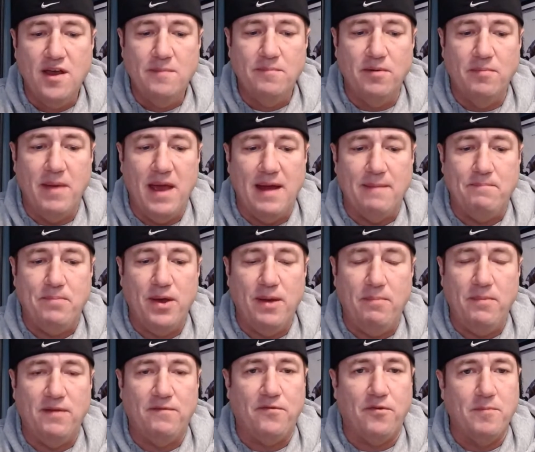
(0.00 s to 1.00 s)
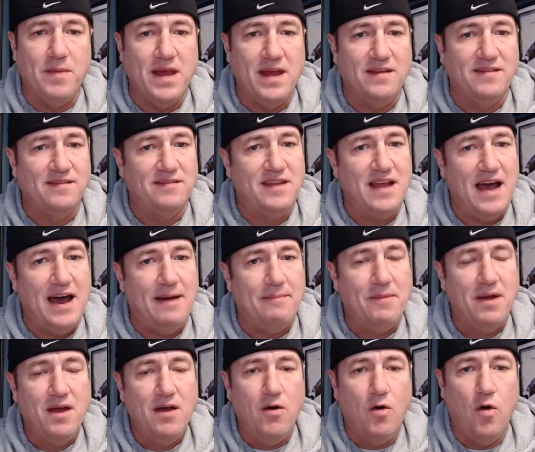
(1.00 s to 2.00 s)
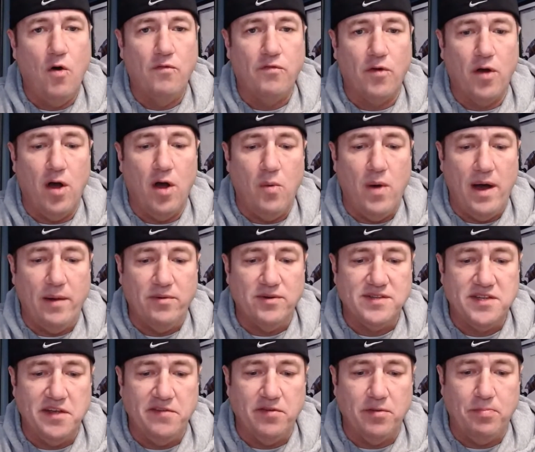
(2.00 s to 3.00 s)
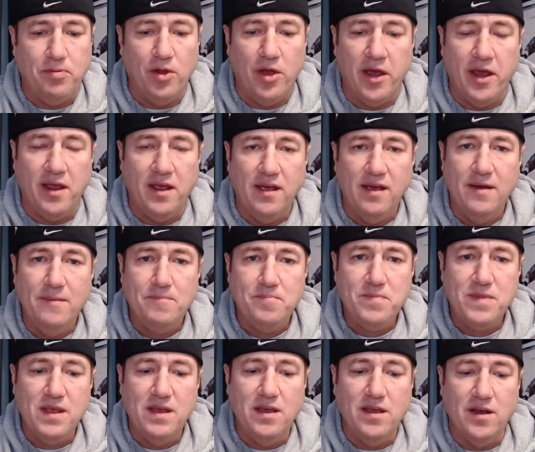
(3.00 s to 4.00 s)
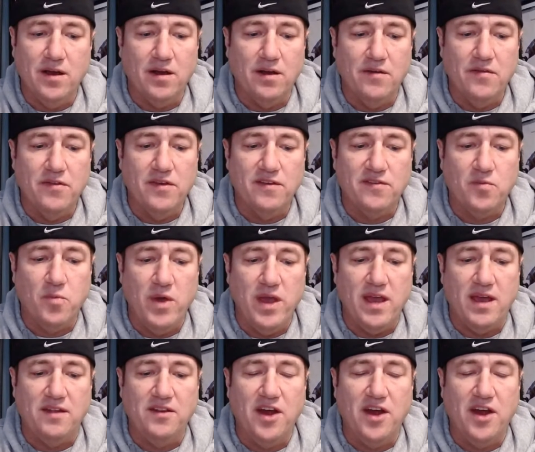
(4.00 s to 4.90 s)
But, man, Pittman, for me, is a top overall wide receiver play here this week.